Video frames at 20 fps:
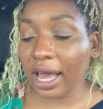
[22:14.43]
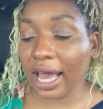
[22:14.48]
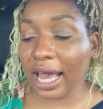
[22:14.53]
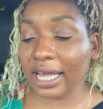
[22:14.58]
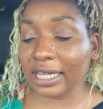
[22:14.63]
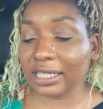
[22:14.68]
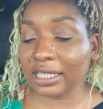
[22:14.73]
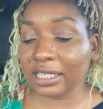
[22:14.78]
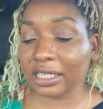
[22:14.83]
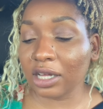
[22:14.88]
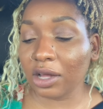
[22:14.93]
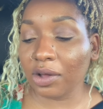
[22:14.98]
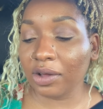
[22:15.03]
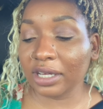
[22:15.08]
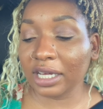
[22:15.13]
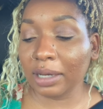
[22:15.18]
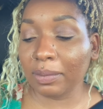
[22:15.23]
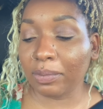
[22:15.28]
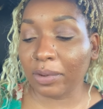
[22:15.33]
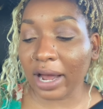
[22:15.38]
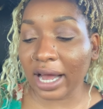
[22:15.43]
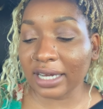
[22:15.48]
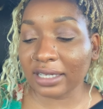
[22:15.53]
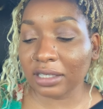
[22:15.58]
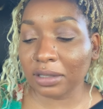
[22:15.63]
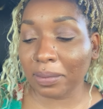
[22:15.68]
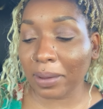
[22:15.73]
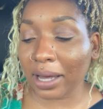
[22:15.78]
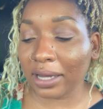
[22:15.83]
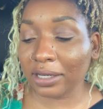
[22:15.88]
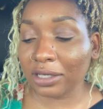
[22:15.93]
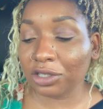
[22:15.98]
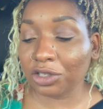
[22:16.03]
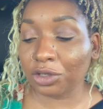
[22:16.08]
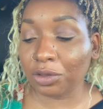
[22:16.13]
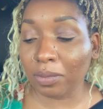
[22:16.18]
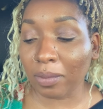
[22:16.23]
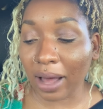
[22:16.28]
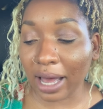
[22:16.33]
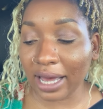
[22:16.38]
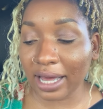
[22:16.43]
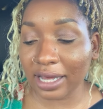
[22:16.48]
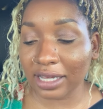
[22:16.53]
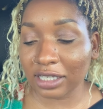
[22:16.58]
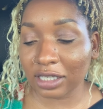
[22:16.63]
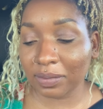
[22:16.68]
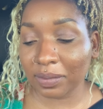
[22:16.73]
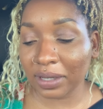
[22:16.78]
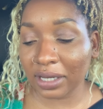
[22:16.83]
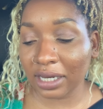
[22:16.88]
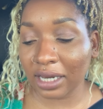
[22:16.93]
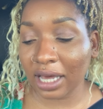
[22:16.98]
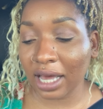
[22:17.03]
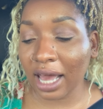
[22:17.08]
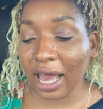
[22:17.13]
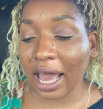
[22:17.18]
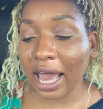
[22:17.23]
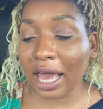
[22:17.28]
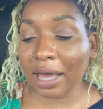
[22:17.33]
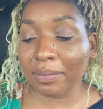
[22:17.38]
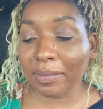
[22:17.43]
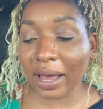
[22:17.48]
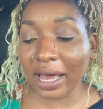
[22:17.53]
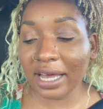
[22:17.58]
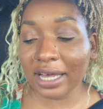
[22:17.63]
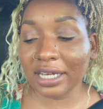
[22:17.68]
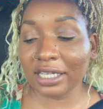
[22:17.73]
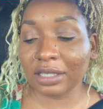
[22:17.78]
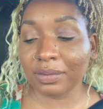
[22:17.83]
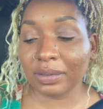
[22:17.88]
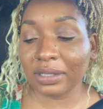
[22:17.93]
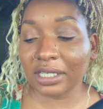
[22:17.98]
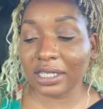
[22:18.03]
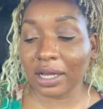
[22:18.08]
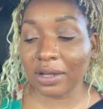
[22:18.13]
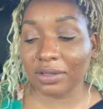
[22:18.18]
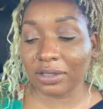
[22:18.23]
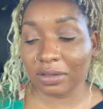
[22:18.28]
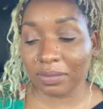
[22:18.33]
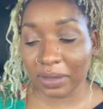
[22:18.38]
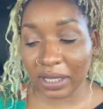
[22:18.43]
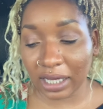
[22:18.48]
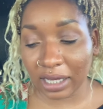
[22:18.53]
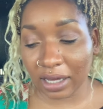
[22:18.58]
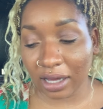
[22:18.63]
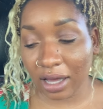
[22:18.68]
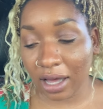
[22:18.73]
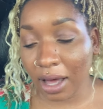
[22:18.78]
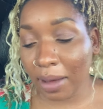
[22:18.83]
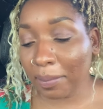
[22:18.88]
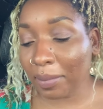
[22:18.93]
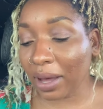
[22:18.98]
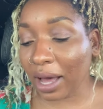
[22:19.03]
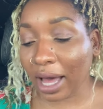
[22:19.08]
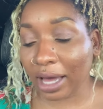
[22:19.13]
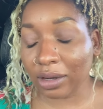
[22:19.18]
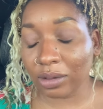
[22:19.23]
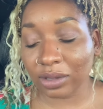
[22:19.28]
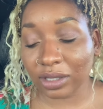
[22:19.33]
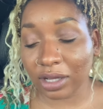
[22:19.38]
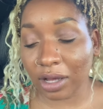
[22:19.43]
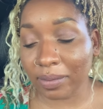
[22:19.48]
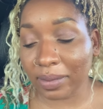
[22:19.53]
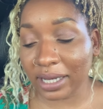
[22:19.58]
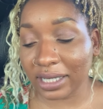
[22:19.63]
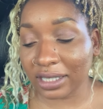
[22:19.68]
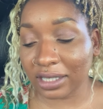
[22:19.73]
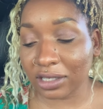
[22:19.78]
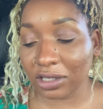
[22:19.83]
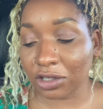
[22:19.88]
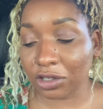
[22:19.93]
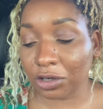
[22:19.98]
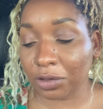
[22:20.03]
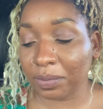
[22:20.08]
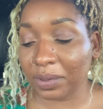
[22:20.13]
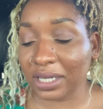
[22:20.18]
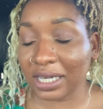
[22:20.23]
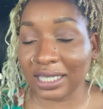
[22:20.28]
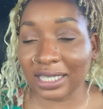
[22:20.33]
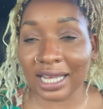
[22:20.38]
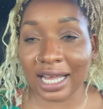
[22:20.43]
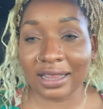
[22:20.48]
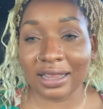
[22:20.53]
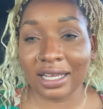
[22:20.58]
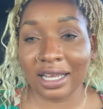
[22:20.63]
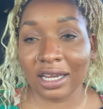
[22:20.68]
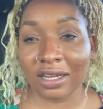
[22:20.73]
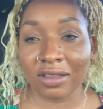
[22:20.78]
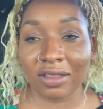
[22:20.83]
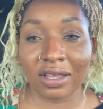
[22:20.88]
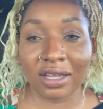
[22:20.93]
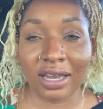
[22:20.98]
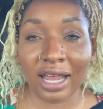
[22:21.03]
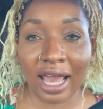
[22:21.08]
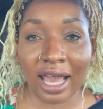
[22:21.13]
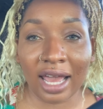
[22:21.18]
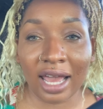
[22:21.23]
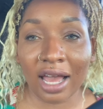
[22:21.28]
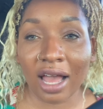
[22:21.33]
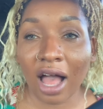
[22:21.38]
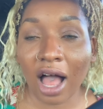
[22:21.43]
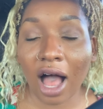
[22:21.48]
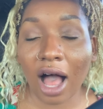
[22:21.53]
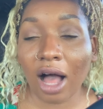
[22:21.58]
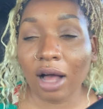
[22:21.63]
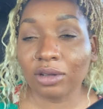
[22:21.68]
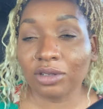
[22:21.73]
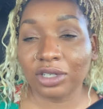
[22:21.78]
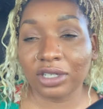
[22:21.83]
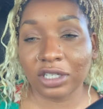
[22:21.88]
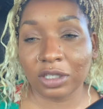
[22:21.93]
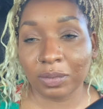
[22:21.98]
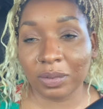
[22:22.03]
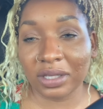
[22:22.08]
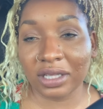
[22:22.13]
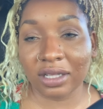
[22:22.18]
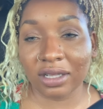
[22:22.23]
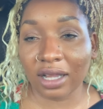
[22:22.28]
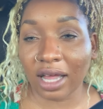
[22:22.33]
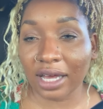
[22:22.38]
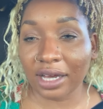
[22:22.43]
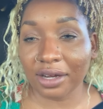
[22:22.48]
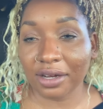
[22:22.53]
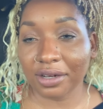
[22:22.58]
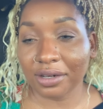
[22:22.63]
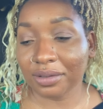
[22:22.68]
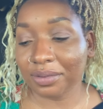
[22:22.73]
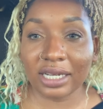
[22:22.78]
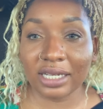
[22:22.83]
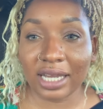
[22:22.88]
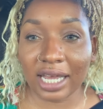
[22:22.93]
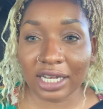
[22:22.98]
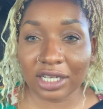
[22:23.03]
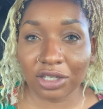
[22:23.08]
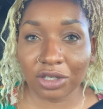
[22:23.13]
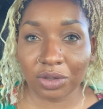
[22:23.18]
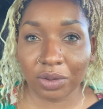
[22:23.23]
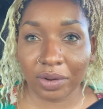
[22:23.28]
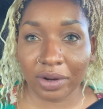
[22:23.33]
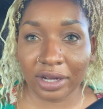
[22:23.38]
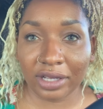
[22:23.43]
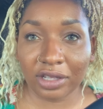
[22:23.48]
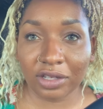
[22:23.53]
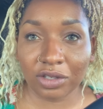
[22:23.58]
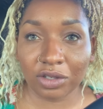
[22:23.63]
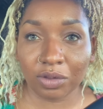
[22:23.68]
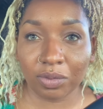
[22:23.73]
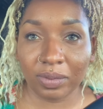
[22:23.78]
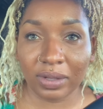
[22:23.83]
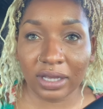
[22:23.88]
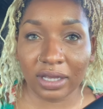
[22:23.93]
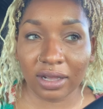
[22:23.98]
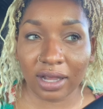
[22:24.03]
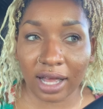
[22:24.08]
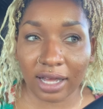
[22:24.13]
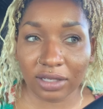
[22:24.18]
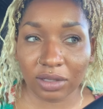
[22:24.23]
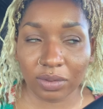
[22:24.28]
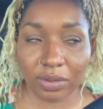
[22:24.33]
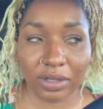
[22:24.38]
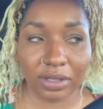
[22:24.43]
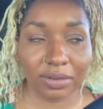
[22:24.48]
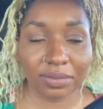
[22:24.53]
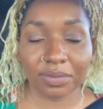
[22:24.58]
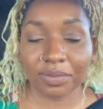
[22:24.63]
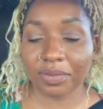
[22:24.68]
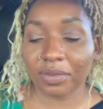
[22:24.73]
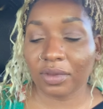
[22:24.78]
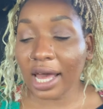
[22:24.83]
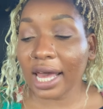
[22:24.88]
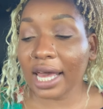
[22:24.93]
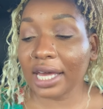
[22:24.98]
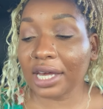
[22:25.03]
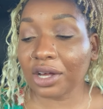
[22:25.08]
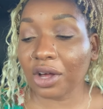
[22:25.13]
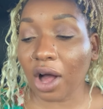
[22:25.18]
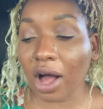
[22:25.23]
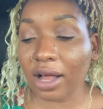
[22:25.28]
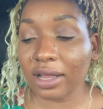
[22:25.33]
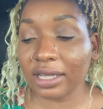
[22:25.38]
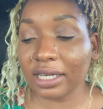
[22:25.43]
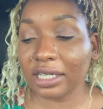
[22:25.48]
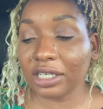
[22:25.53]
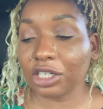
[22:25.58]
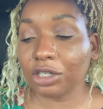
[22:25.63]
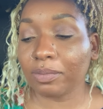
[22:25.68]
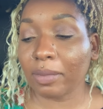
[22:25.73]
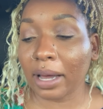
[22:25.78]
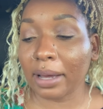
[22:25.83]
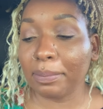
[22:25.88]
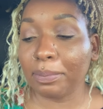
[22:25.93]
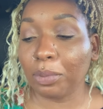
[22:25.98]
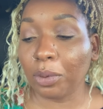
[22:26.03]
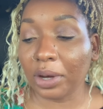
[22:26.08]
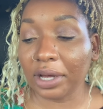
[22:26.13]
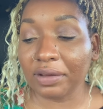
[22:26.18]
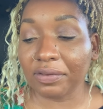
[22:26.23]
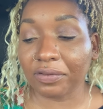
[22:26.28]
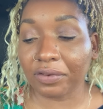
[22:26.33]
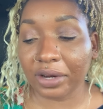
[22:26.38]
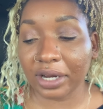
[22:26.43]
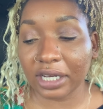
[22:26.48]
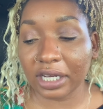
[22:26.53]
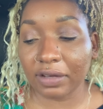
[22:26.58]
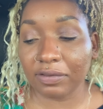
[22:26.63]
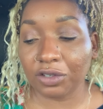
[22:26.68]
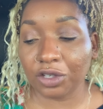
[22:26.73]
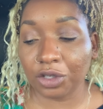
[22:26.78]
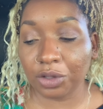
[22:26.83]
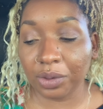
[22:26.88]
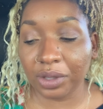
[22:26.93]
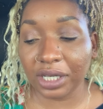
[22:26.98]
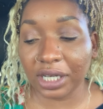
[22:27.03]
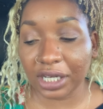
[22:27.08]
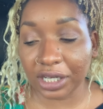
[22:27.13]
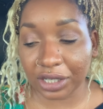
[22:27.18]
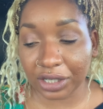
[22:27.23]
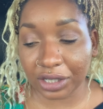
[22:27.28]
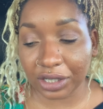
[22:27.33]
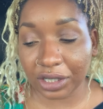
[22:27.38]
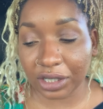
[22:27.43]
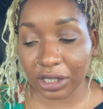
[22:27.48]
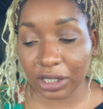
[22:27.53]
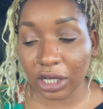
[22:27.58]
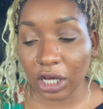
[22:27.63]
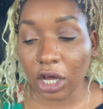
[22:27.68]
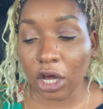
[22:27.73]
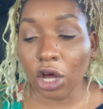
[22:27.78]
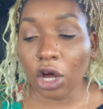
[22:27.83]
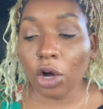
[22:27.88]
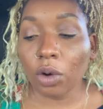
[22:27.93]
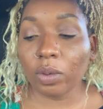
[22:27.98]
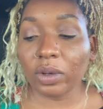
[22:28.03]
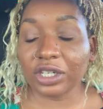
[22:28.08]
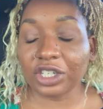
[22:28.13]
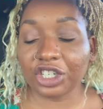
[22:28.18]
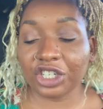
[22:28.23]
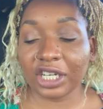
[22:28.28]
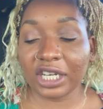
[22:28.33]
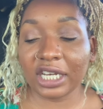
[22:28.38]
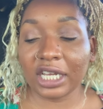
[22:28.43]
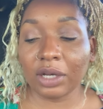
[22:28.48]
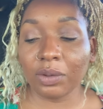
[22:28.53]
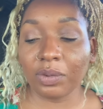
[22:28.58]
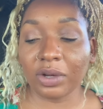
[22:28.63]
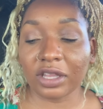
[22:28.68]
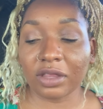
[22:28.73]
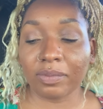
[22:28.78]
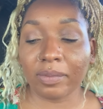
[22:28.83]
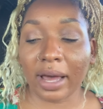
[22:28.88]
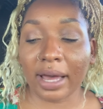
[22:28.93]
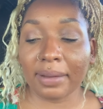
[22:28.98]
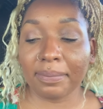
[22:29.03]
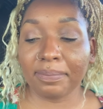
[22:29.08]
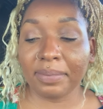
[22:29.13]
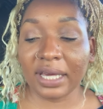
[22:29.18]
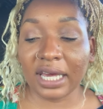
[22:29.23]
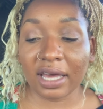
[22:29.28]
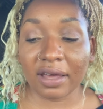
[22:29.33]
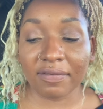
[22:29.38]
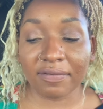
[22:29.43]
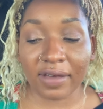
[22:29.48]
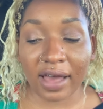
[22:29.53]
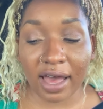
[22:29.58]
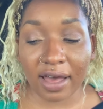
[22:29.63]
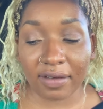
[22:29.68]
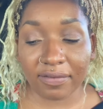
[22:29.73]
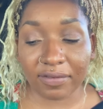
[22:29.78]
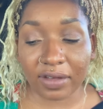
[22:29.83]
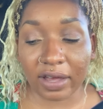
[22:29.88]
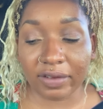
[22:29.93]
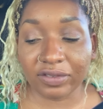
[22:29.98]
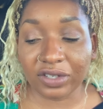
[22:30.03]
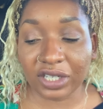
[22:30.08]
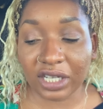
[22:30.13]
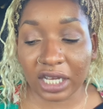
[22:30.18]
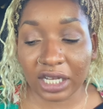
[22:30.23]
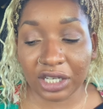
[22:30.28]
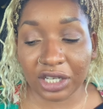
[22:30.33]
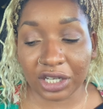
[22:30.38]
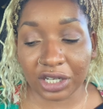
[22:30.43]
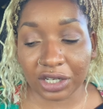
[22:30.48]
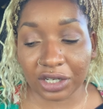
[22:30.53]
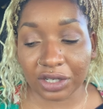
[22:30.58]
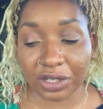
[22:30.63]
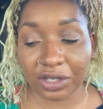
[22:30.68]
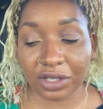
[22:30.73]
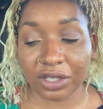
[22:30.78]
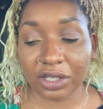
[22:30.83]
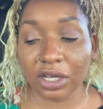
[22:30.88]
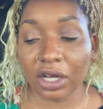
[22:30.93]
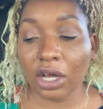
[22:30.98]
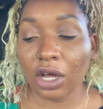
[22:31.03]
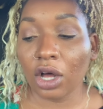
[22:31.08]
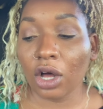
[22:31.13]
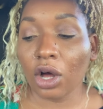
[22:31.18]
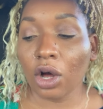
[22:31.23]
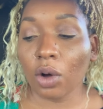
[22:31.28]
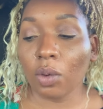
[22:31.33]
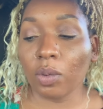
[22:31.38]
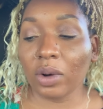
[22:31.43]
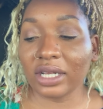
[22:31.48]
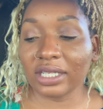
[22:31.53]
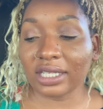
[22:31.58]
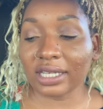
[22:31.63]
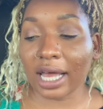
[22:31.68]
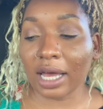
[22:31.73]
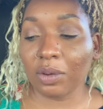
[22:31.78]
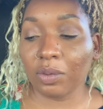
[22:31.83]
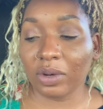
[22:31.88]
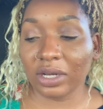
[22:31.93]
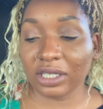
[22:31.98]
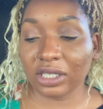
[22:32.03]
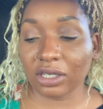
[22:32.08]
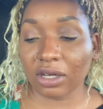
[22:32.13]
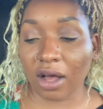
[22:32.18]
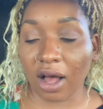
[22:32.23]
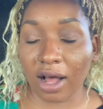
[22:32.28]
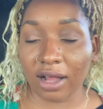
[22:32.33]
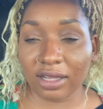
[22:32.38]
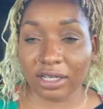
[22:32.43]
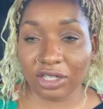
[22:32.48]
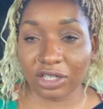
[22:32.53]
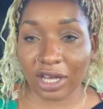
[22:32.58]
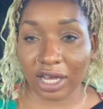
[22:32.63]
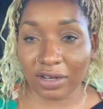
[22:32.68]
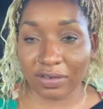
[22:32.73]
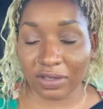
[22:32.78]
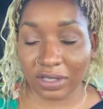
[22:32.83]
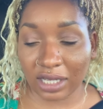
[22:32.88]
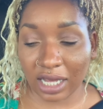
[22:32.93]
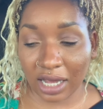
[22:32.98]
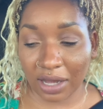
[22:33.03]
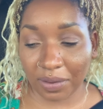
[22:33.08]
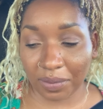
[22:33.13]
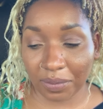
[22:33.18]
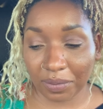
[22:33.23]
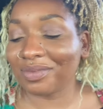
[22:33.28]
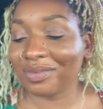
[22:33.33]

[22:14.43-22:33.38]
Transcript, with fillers: and still he brags about it to my husband and my husband tells me, but I don't tell my sister because at the end of the day, I'll just be the liar. Next story, this will be the last one. In college, my boyfriend of 2 years was cheating with my BFF of 10 years once I went to college out of state.